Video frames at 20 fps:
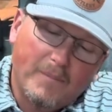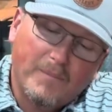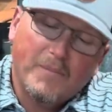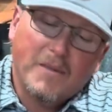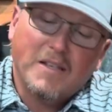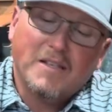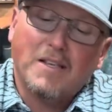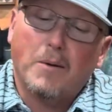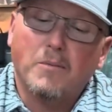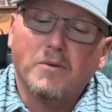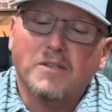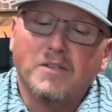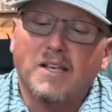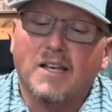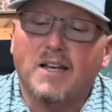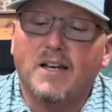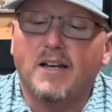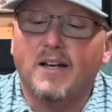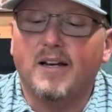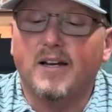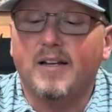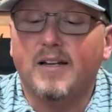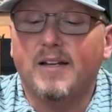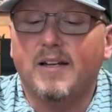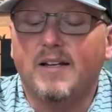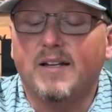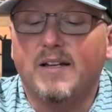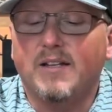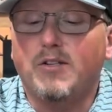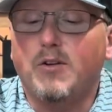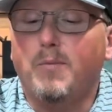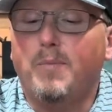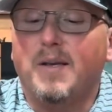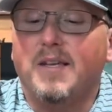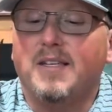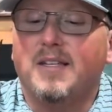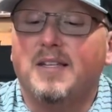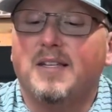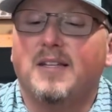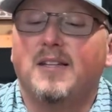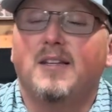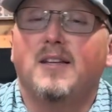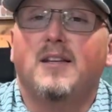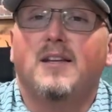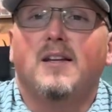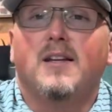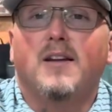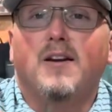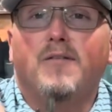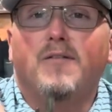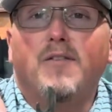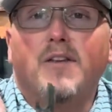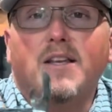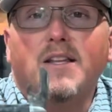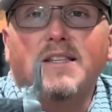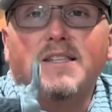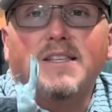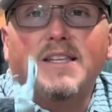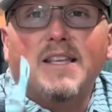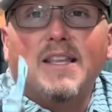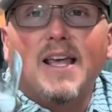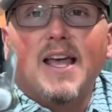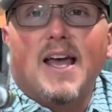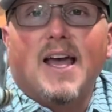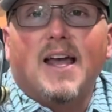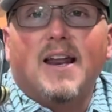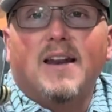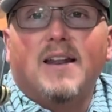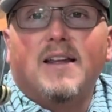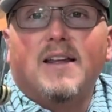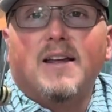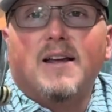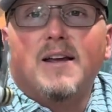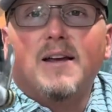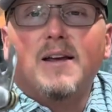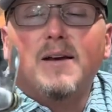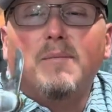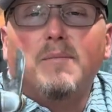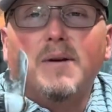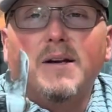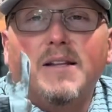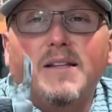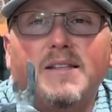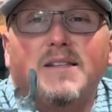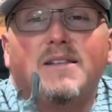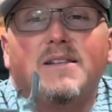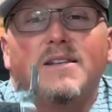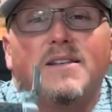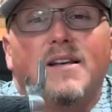It's almost like a 2-piece. You can see that. But it's